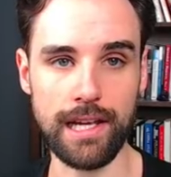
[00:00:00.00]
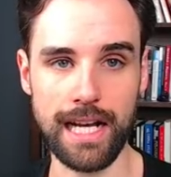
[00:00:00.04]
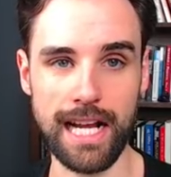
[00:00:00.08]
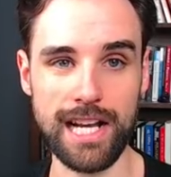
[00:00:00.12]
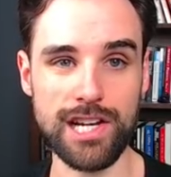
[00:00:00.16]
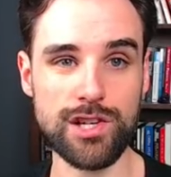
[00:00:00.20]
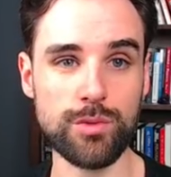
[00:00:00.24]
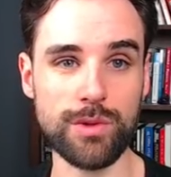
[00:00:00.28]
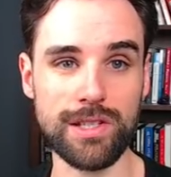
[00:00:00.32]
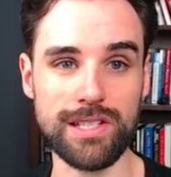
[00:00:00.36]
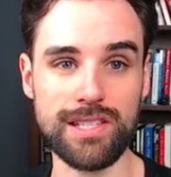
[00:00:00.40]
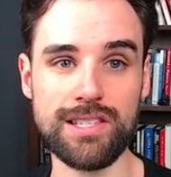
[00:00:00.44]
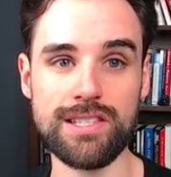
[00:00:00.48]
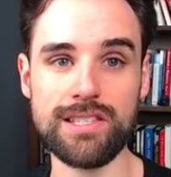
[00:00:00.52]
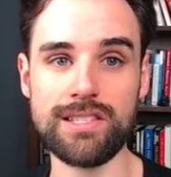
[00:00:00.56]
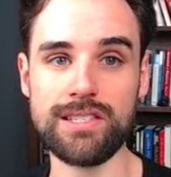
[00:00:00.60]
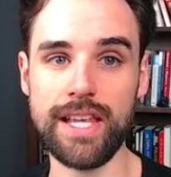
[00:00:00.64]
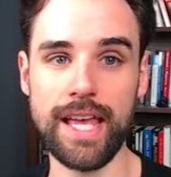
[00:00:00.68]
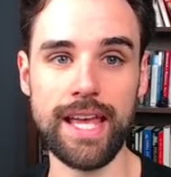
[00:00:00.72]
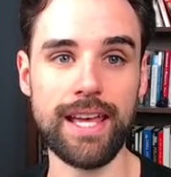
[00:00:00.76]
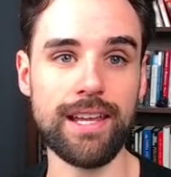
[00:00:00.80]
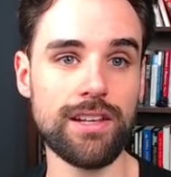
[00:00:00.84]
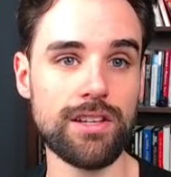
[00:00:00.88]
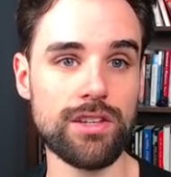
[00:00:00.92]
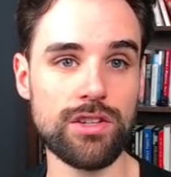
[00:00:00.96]
And I just want to
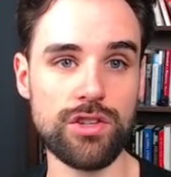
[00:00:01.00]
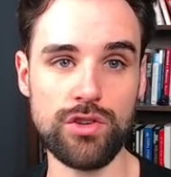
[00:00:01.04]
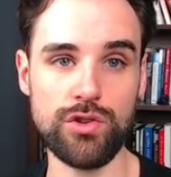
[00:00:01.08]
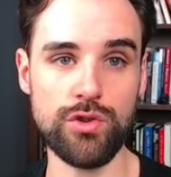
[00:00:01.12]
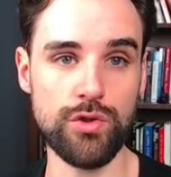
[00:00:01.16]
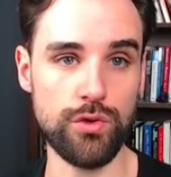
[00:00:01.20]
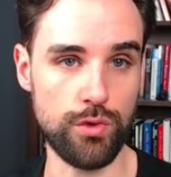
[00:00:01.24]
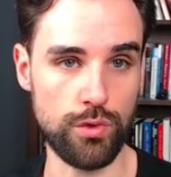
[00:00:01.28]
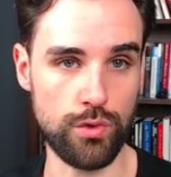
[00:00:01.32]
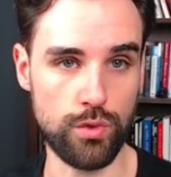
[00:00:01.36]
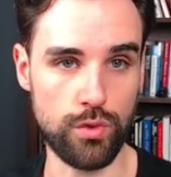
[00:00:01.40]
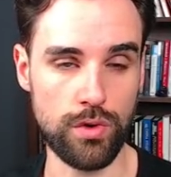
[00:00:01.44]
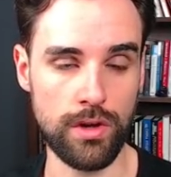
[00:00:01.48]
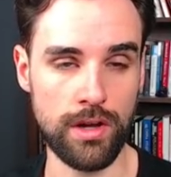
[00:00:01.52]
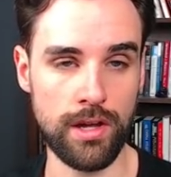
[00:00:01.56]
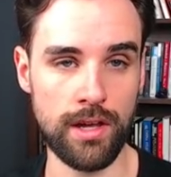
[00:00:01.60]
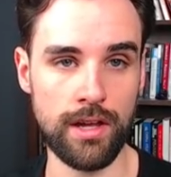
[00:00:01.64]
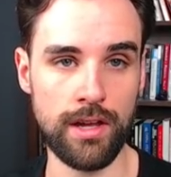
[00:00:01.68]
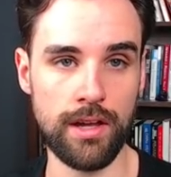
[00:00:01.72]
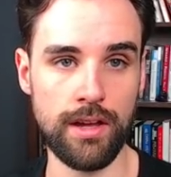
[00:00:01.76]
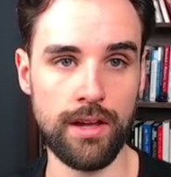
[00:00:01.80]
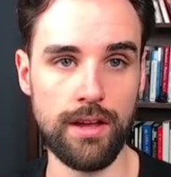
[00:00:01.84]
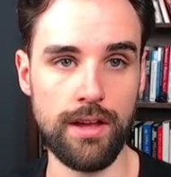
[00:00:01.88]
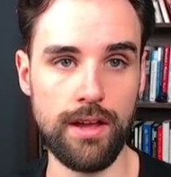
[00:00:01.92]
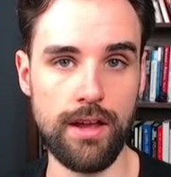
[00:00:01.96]
send you
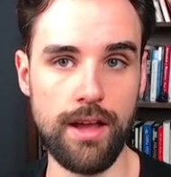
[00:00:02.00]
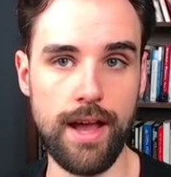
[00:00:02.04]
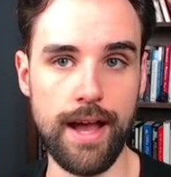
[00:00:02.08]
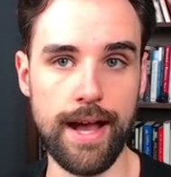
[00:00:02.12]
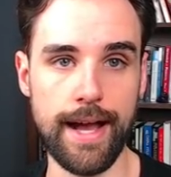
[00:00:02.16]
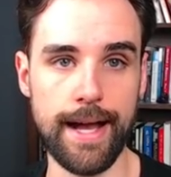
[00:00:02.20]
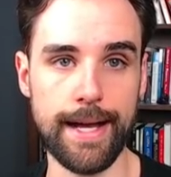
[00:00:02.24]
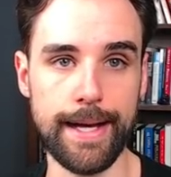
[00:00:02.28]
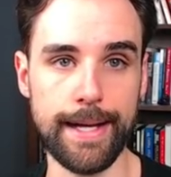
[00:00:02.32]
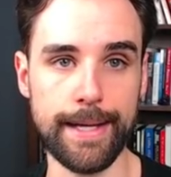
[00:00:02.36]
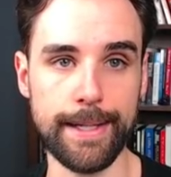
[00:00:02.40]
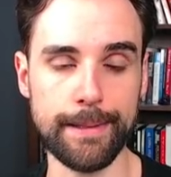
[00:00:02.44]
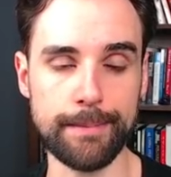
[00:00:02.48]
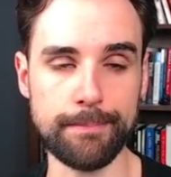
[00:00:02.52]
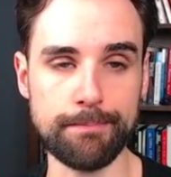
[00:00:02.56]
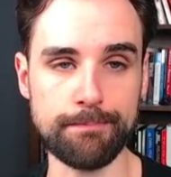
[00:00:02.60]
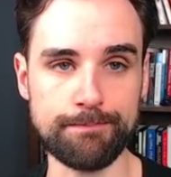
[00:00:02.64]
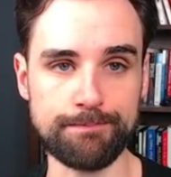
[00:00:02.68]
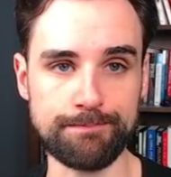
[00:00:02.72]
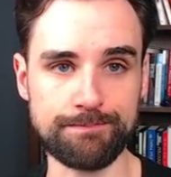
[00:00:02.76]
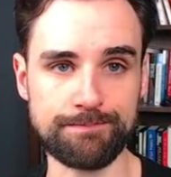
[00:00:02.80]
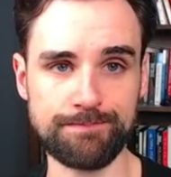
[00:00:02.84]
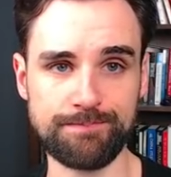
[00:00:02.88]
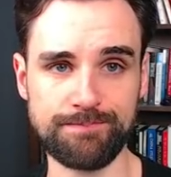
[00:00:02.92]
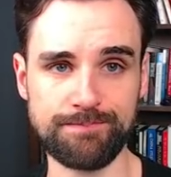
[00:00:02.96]
um,